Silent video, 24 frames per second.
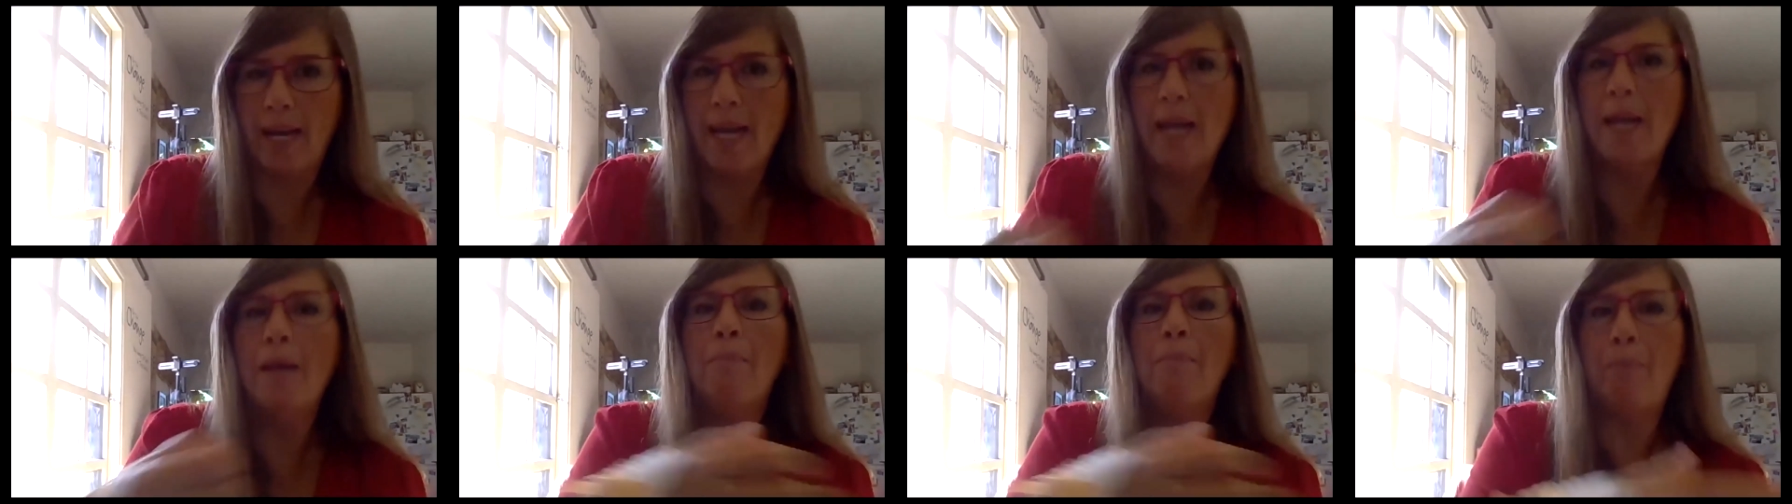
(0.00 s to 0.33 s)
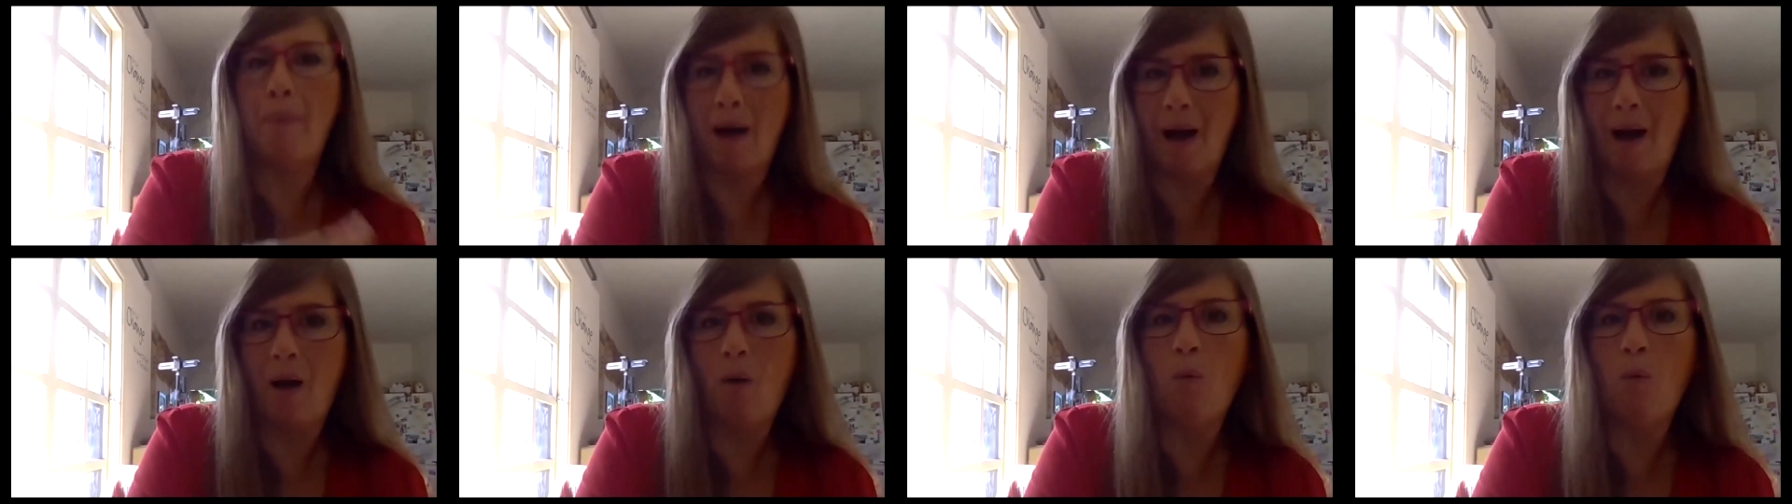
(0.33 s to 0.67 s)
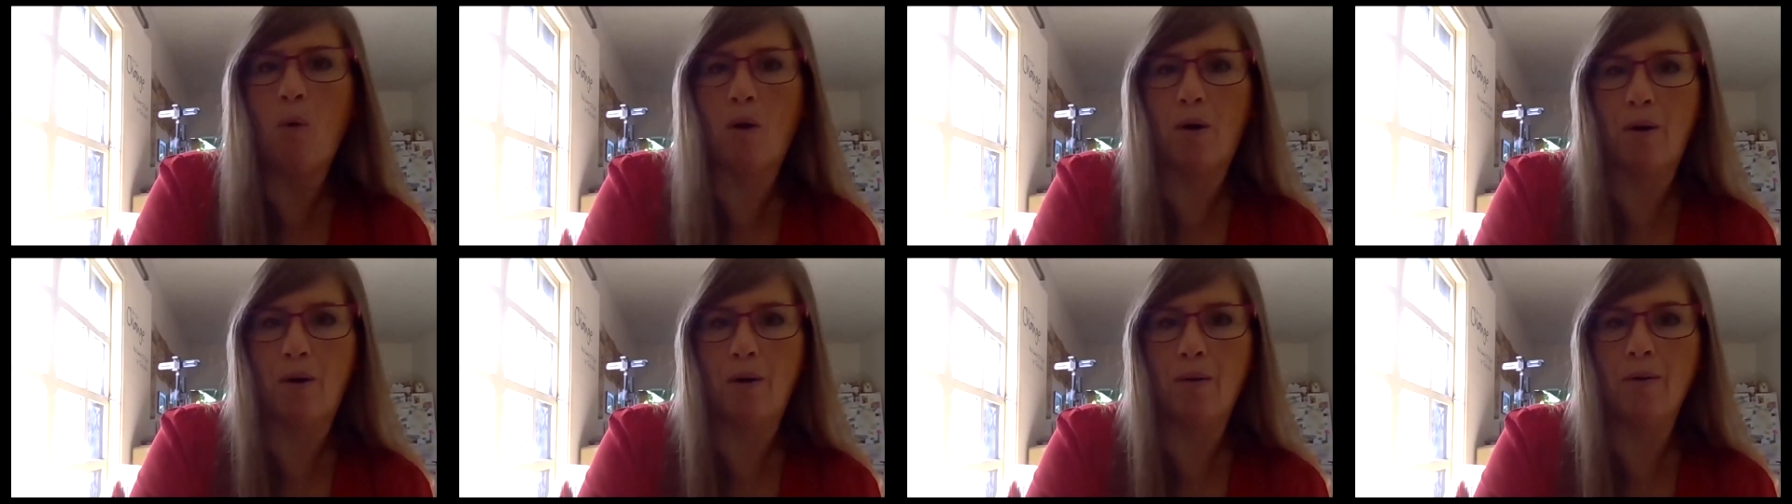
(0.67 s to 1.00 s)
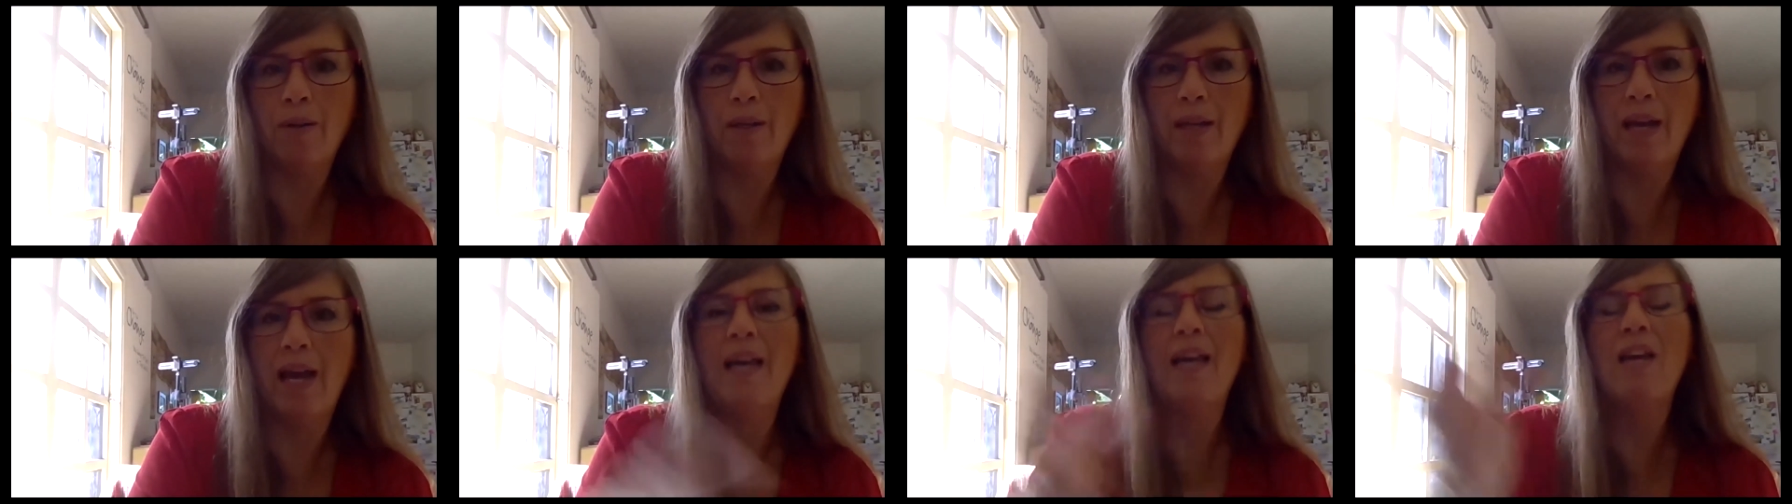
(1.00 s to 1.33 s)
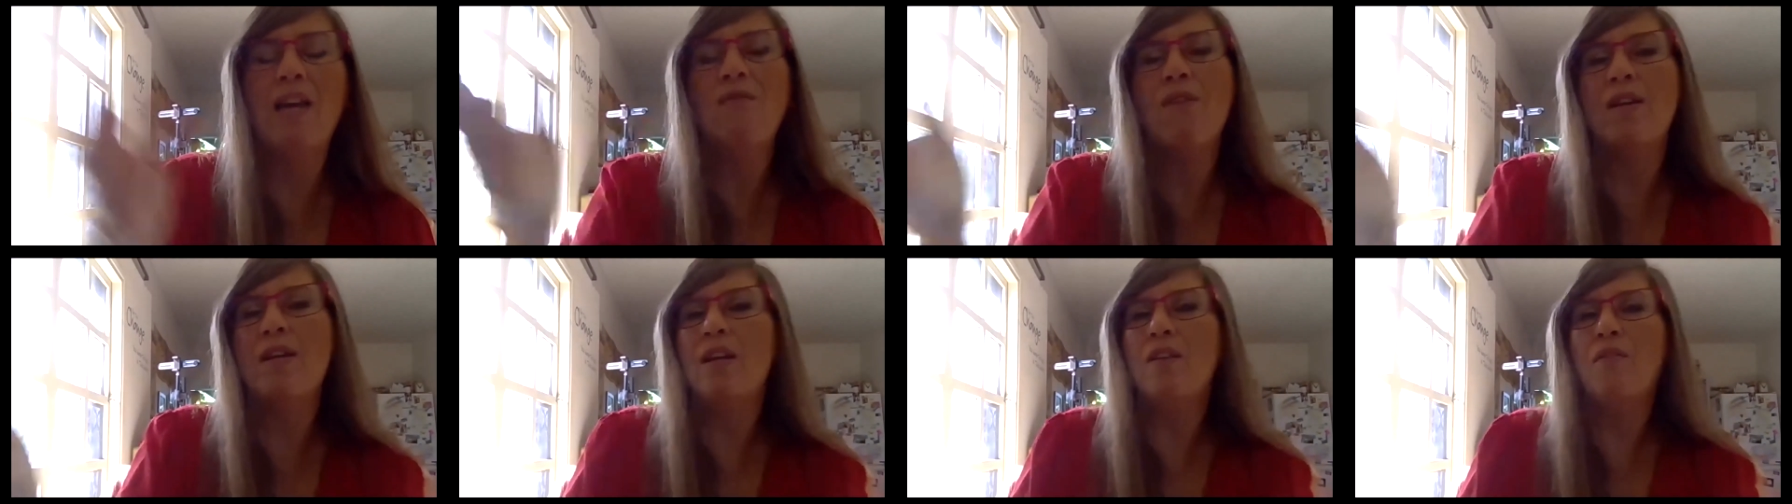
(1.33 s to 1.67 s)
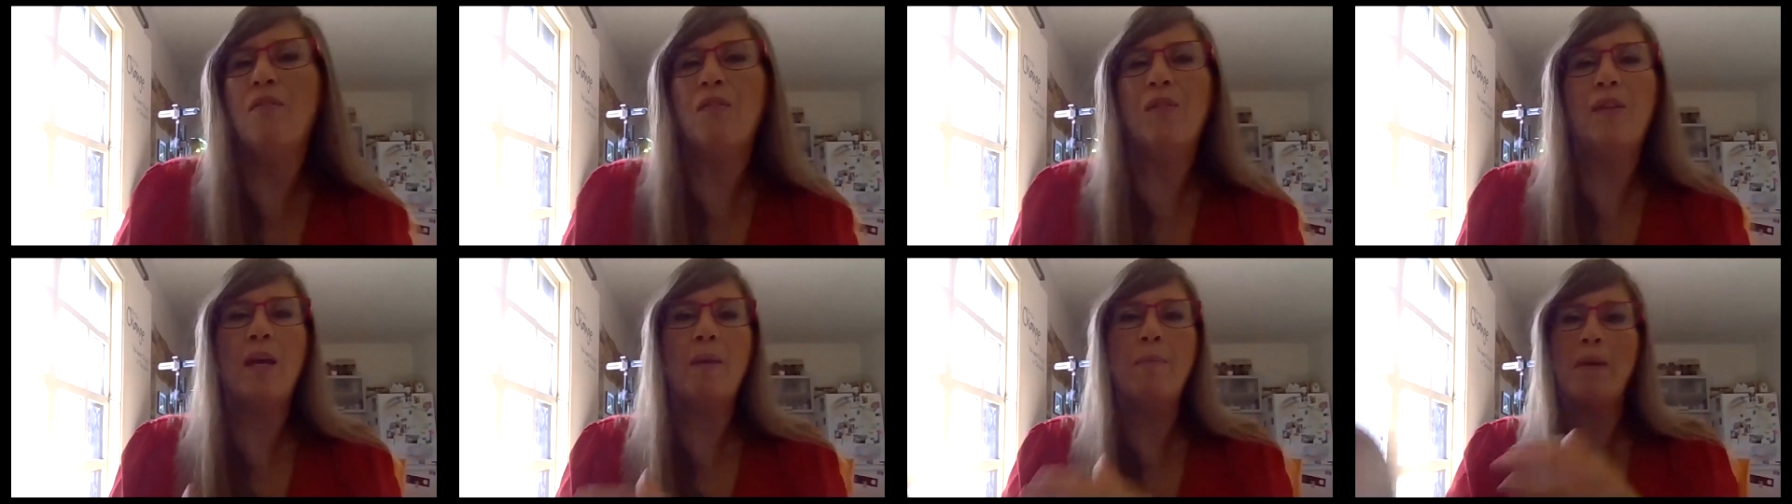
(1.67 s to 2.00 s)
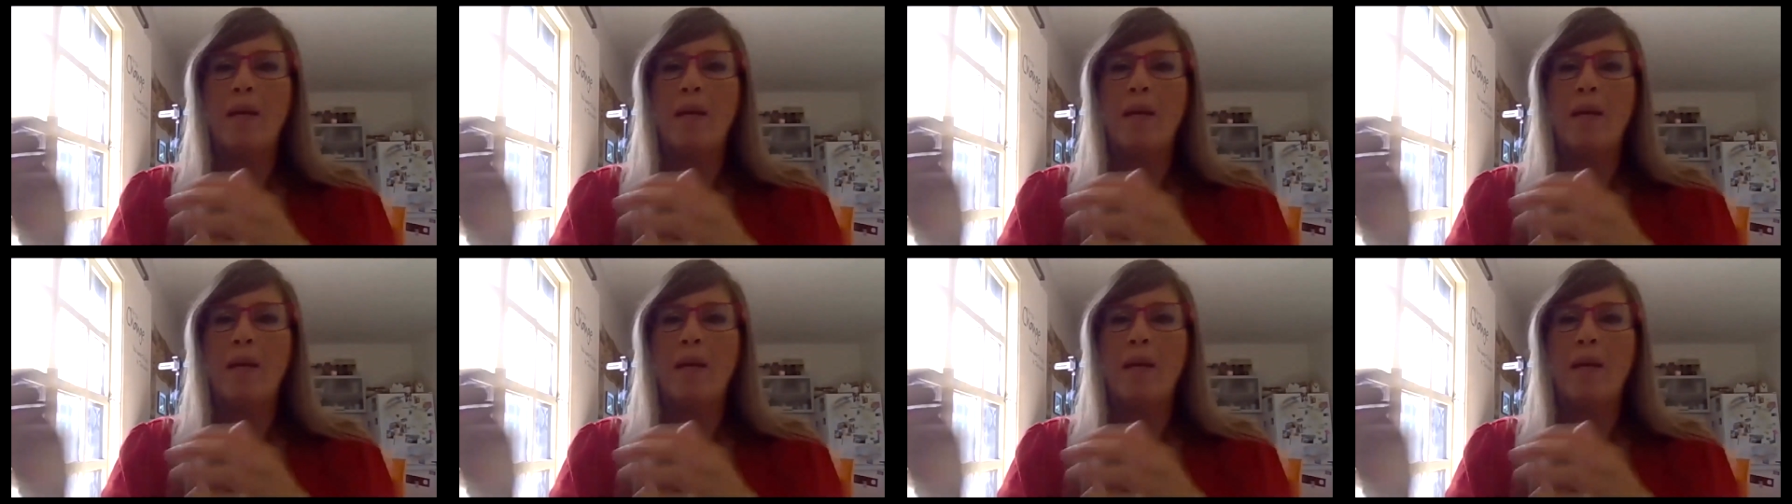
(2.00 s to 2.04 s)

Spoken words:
in power, yeah, even if they